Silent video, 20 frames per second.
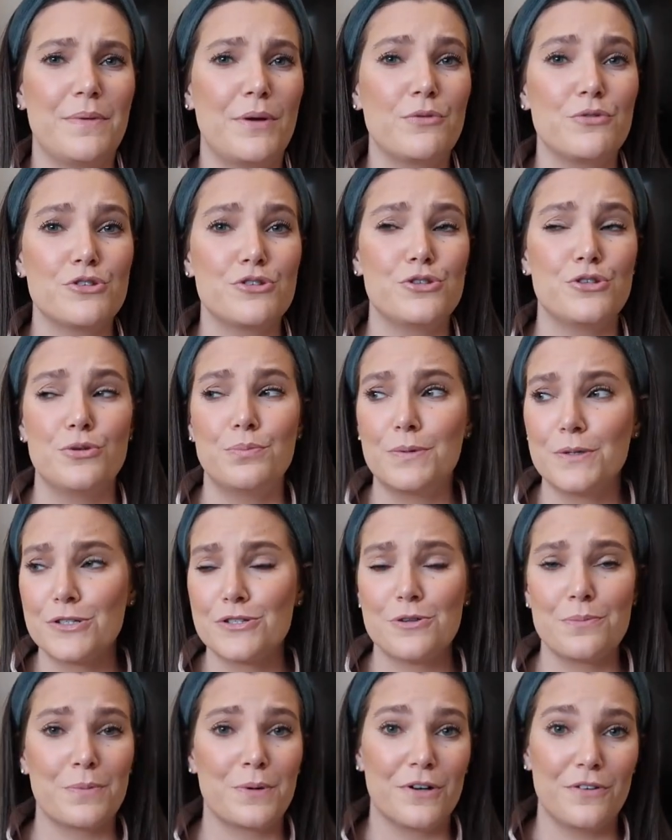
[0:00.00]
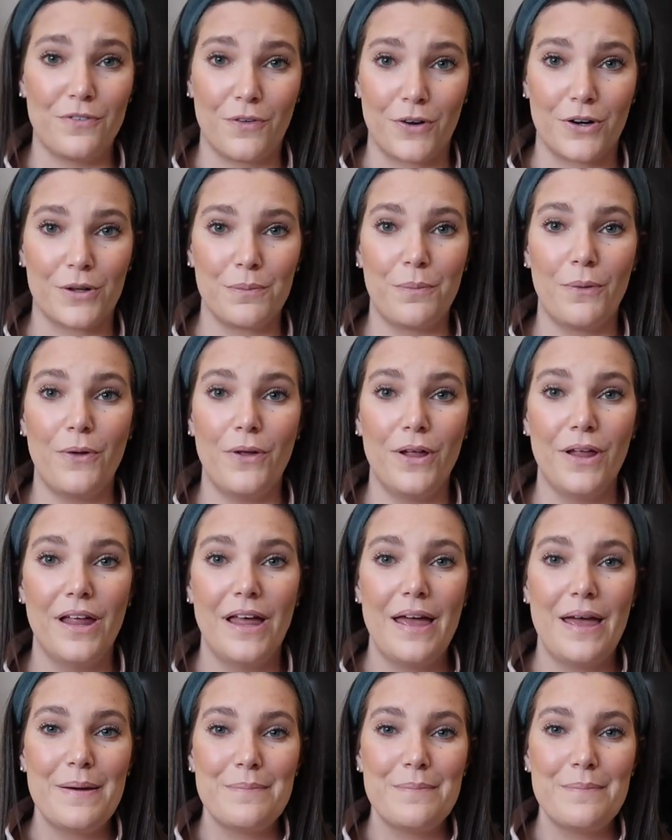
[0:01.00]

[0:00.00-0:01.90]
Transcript: It was super, super affordable,